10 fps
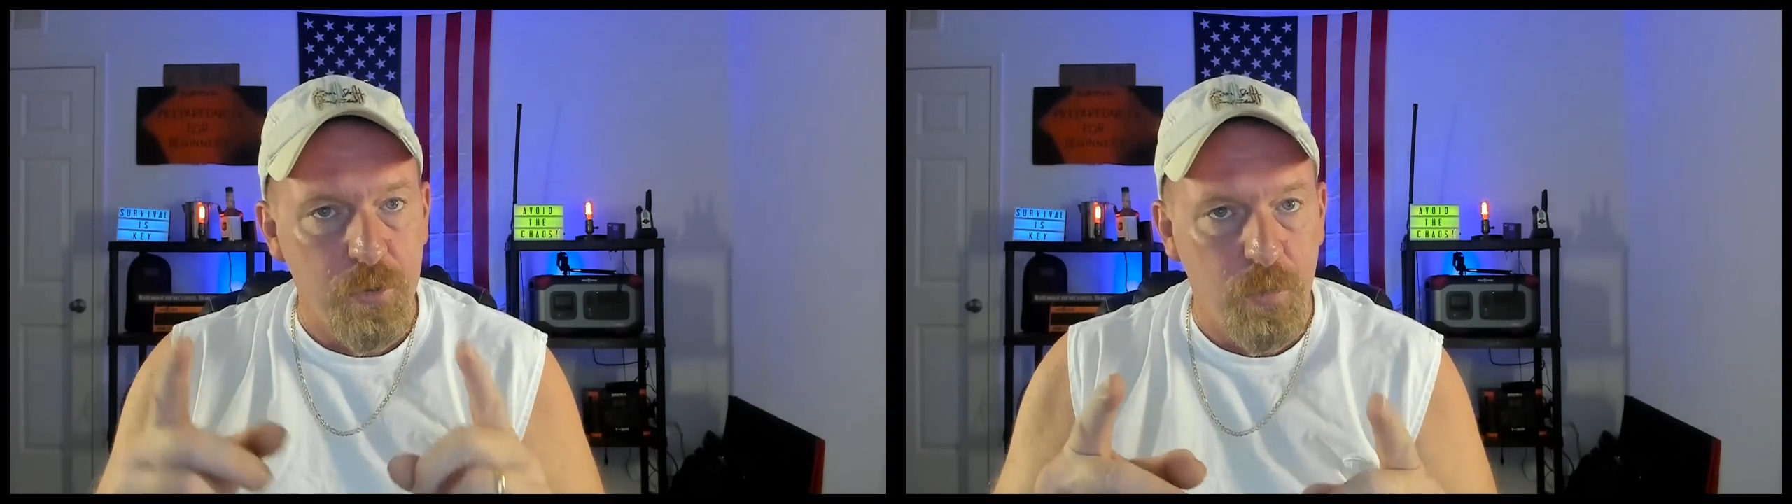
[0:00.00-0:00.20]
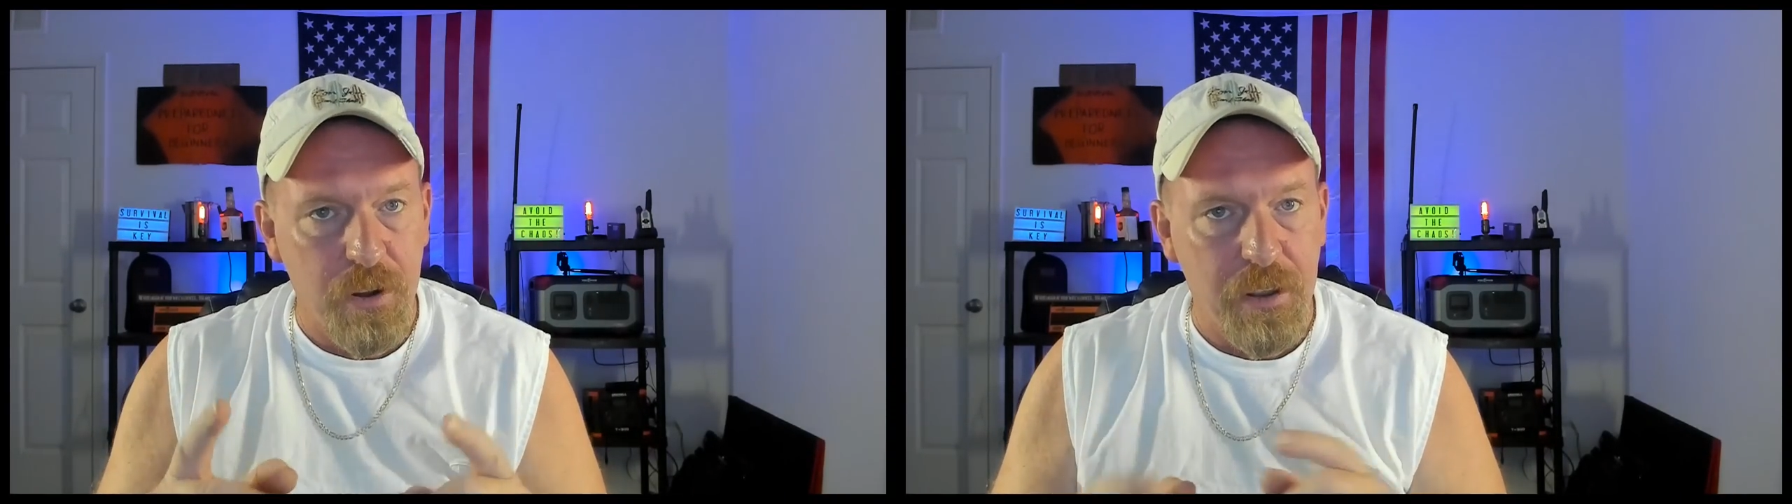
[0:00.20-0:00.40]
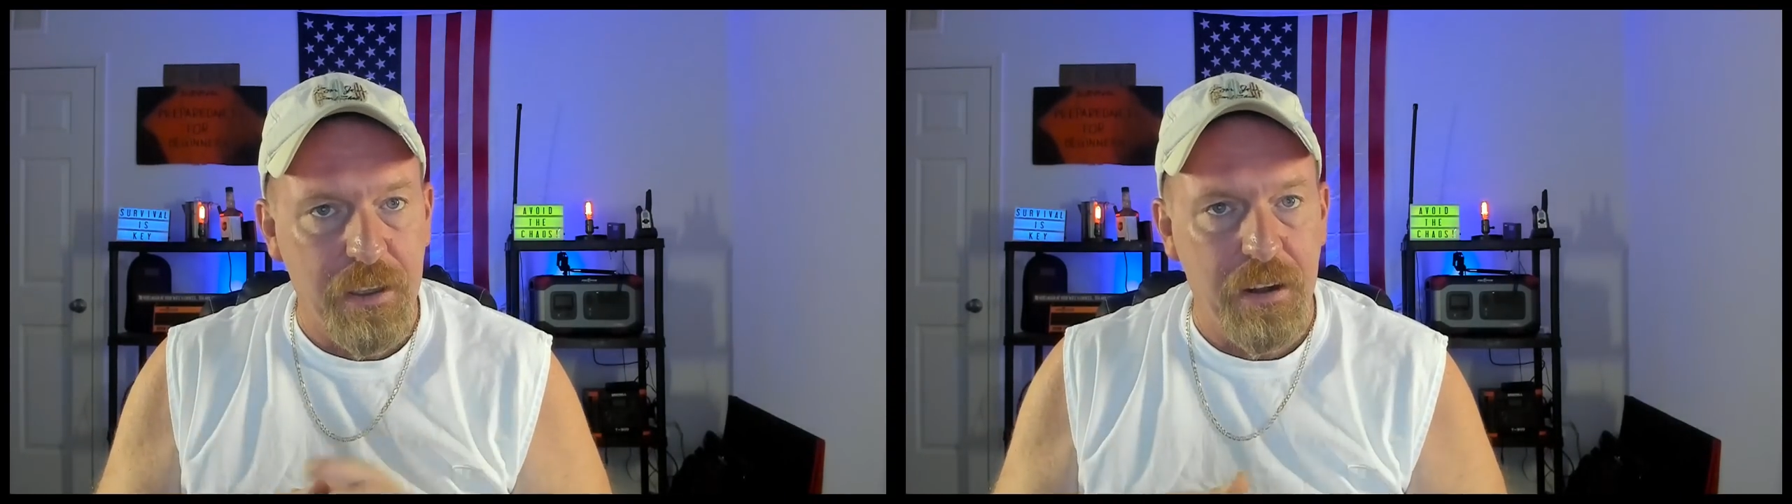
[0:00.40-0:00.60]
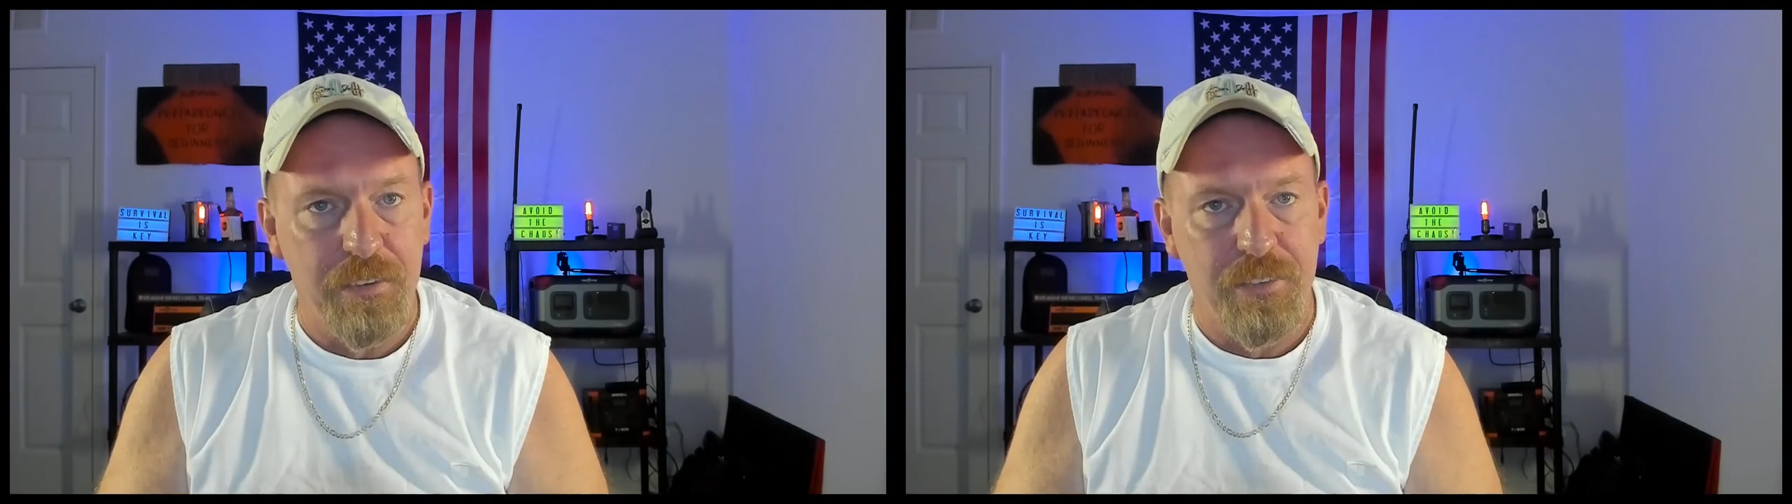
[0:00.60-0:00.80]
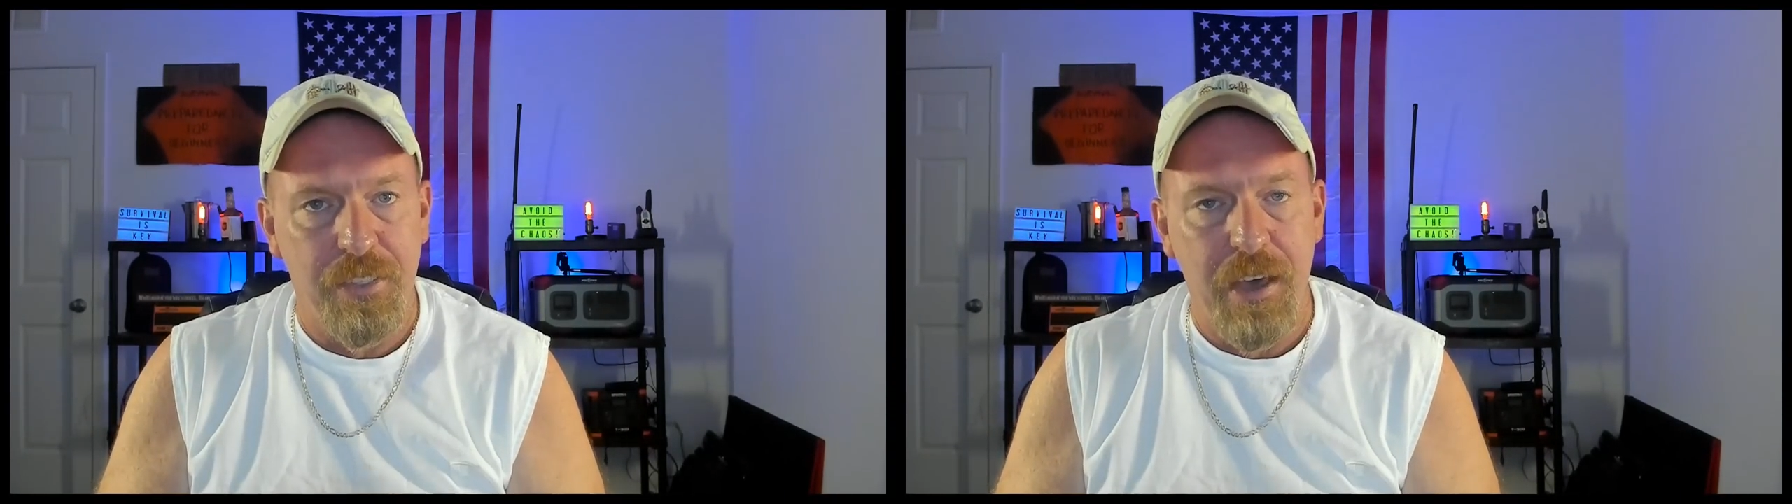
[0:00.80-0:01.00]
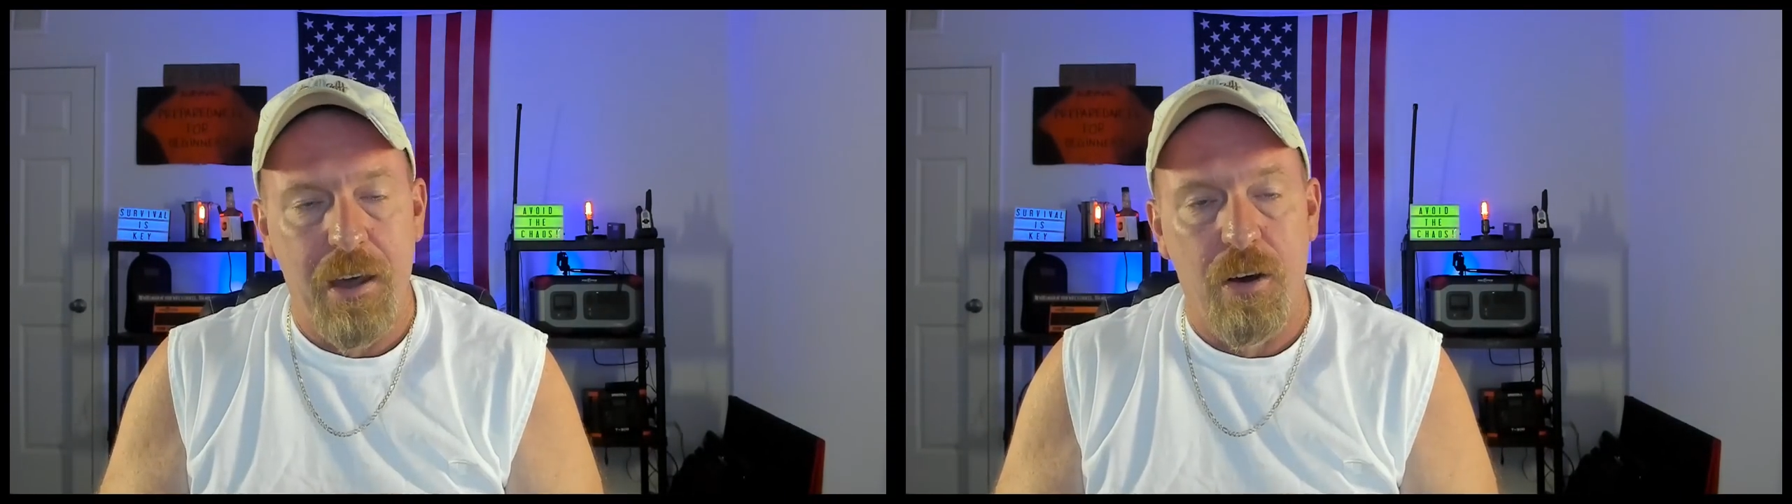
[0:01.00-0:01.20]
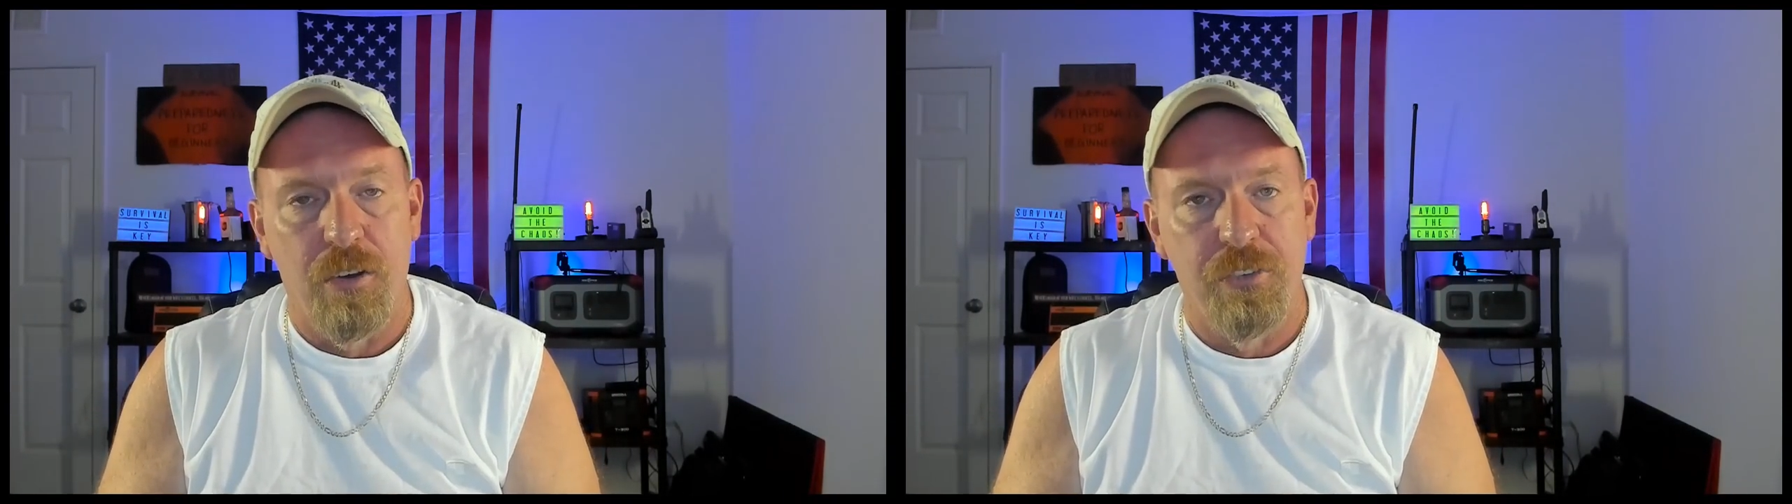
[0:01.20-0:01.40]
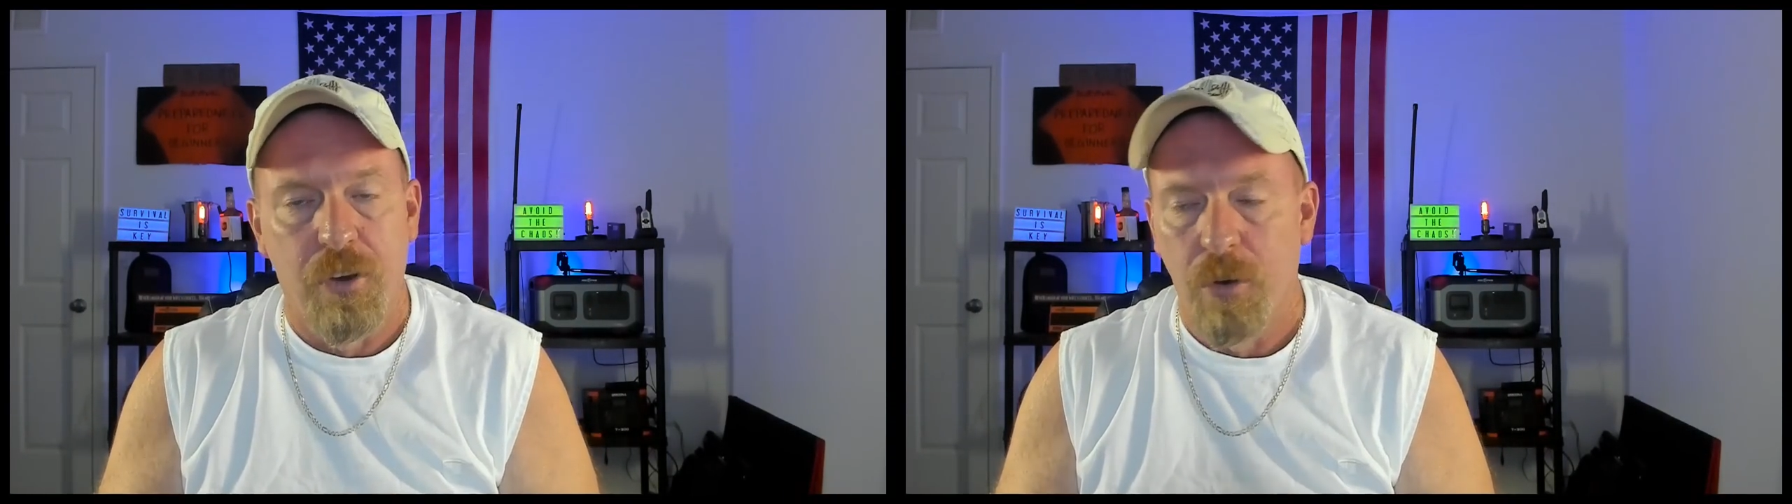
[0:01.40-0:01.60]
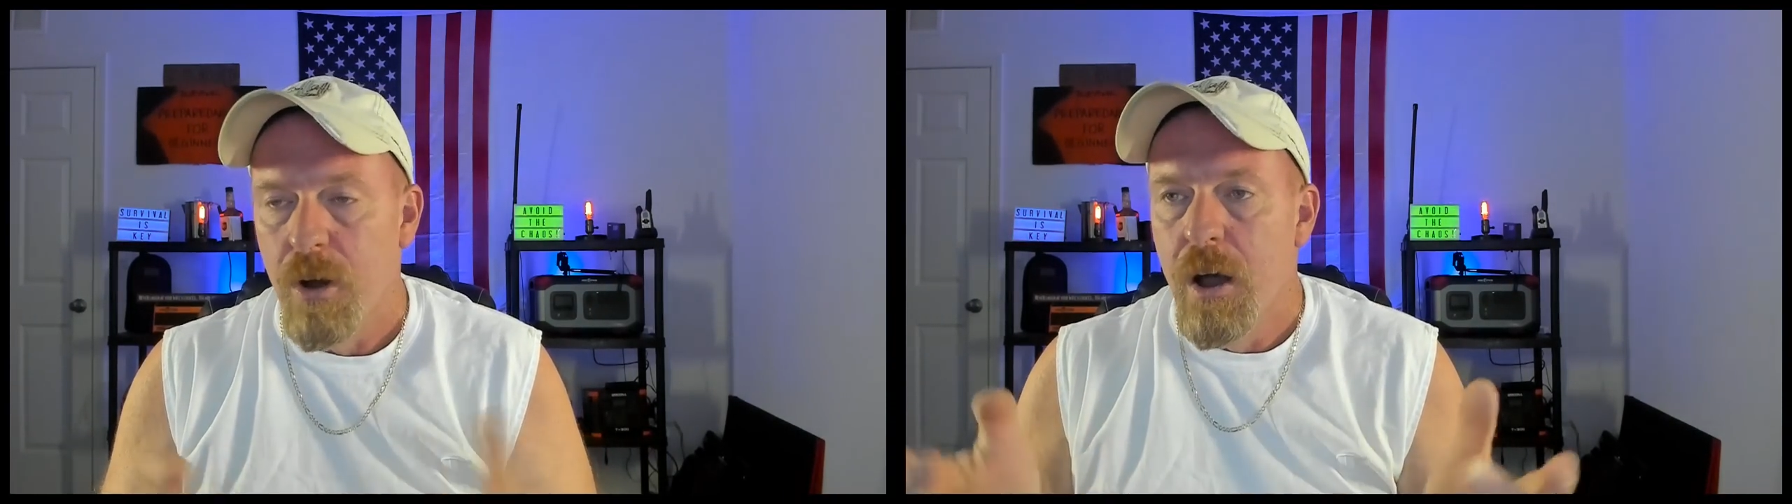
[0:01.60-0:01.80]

and we're going to get into that also.